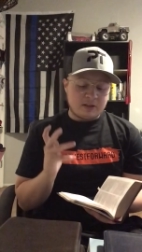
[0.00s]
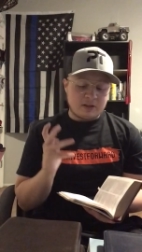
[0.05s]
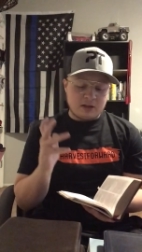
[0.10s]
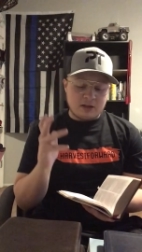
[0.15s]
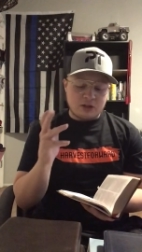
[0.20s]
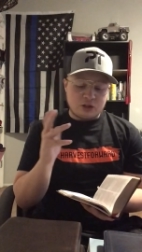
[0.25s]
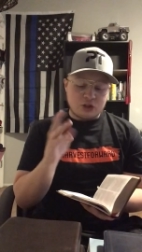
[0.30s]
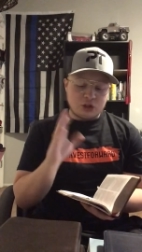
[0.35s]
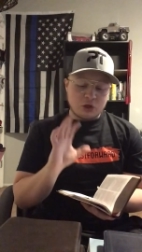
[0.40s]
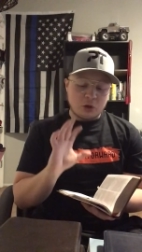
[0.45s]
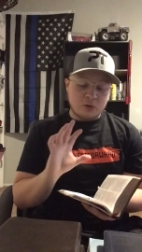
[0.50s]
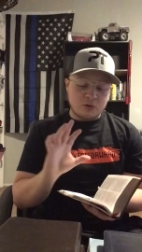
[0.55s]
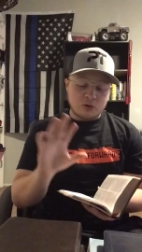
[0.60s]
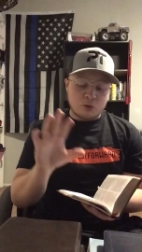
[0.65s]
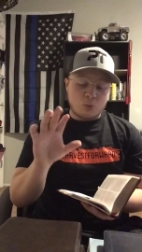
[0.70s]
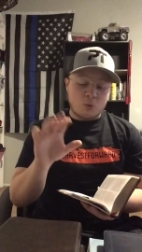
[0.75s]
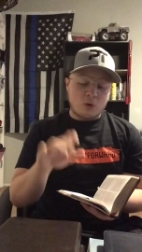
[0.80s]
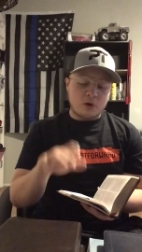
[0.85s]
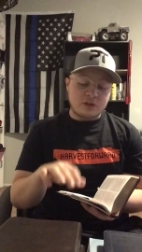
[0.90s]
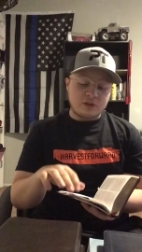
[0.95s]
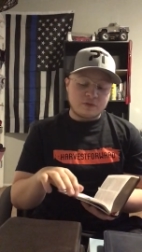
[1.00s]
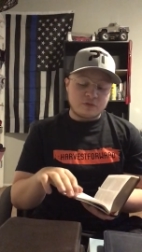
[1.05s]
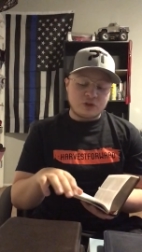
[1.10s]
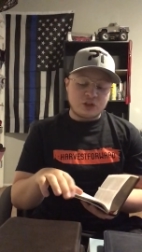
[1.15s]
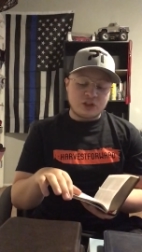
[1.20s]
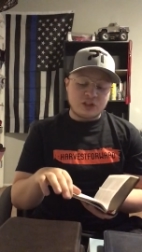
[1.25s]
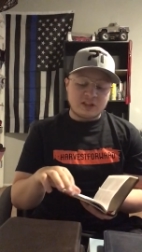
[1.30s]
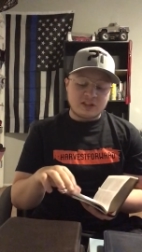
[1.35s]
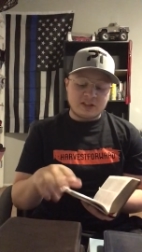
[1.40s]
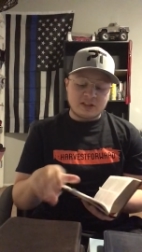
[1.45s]
It shows the words of
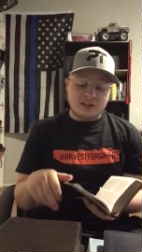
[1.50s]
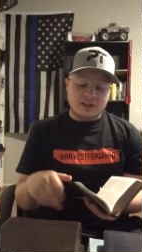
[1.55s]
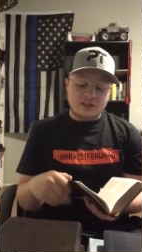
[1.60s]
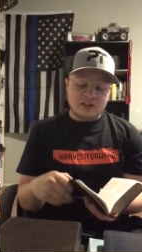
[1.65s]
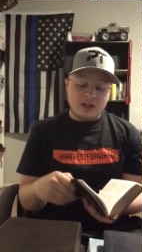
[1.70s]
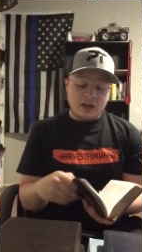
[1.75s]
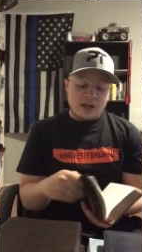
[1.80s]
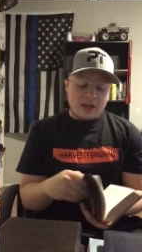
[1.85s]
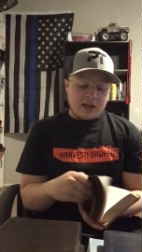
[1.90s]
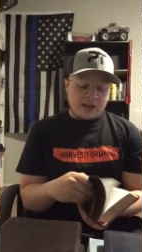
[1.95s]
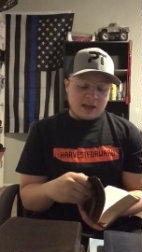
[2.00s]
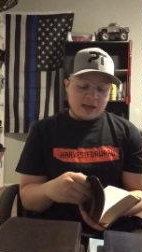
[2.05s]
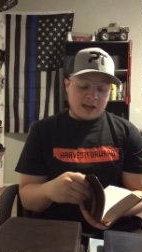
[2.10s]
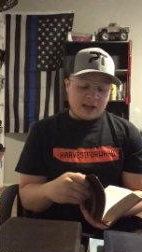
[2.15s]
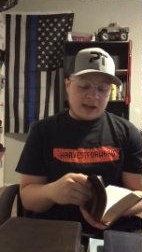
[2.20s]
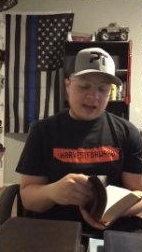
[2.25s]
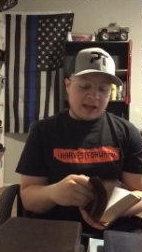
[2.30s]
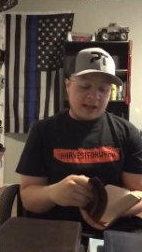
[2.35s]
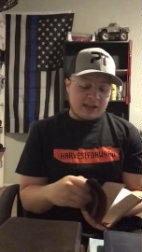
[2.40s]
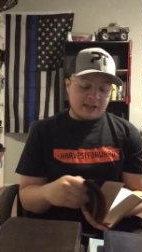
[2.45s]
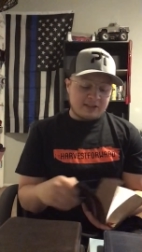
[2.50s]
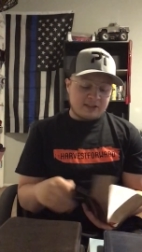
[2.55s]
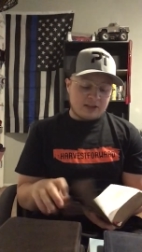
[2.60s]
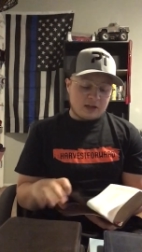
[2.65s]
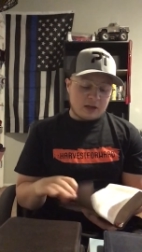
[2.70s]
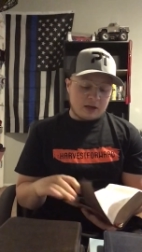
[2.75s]
Jesus. It has